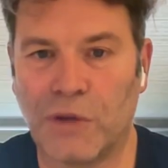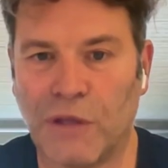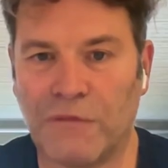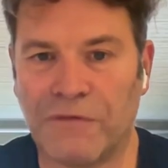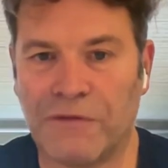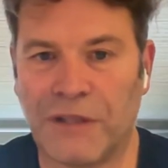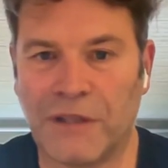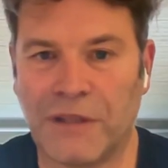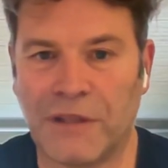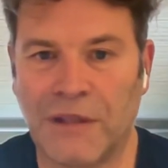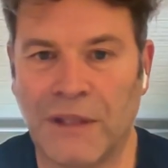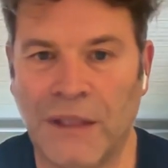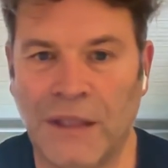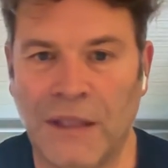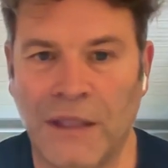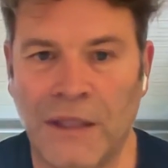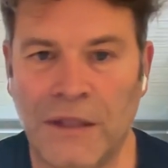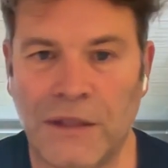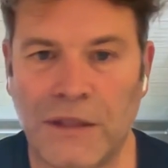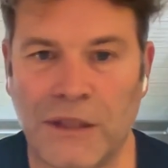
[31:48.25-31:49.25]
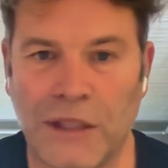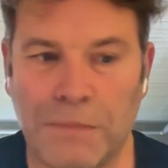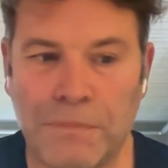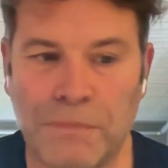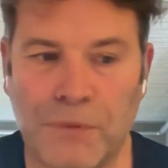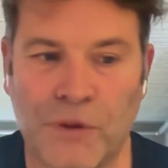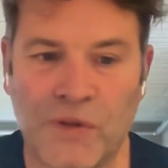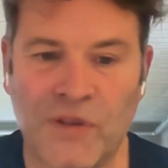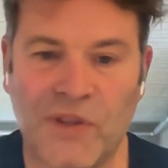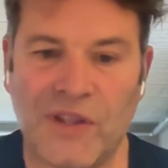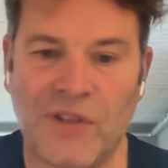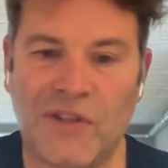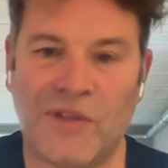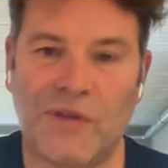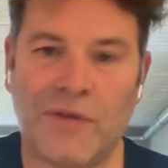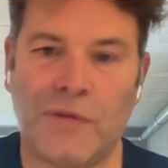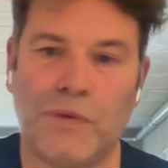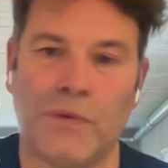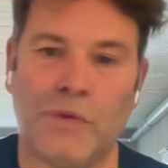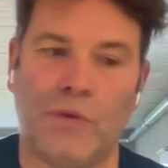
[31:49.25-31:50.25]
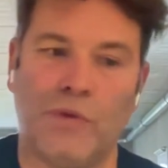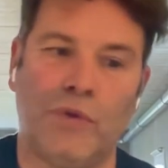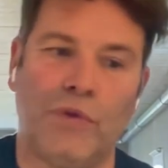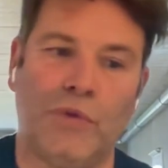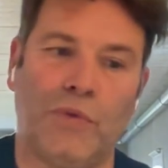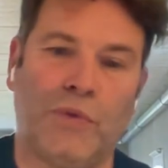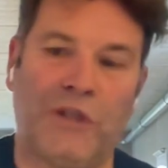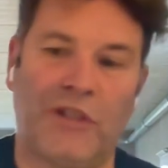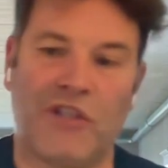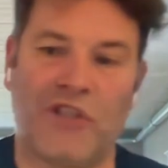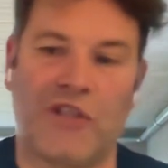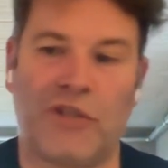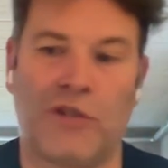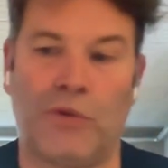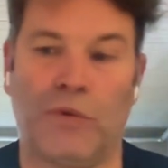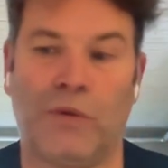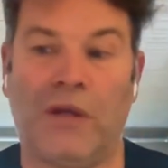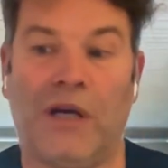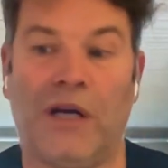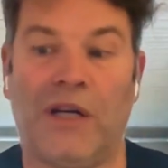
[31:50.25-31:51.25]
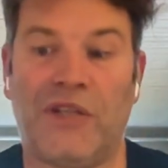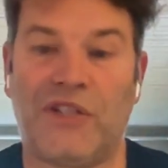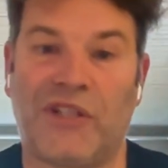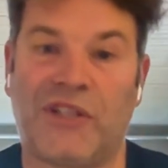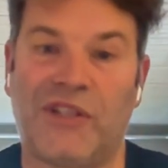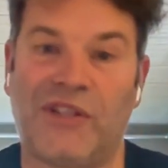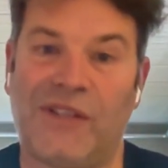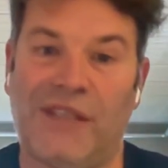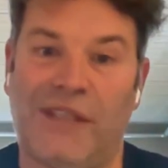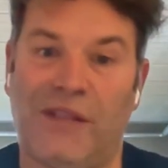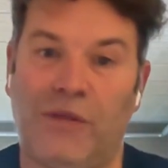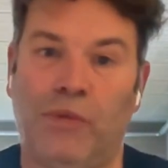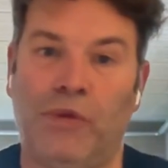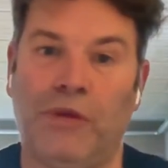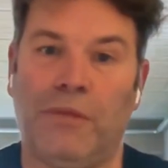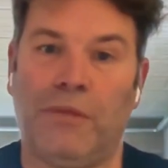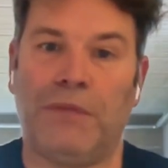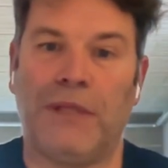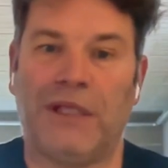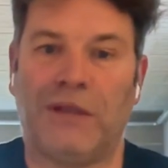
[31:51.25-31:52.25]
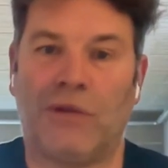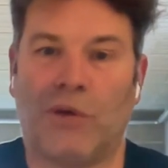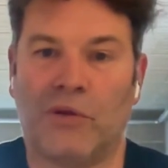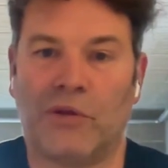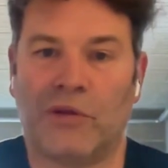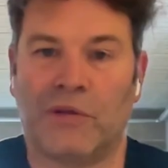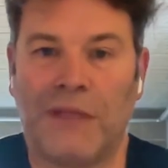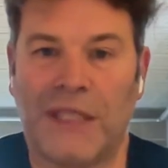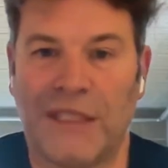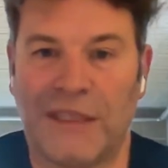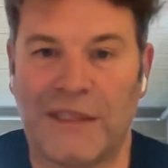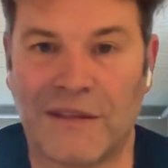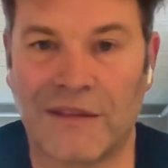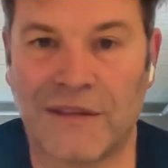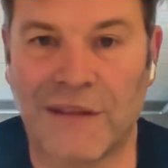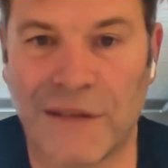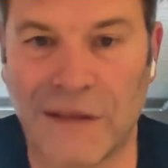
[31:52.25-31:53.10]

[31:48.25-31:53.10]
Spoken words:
of the process, which to a large extent will be an automated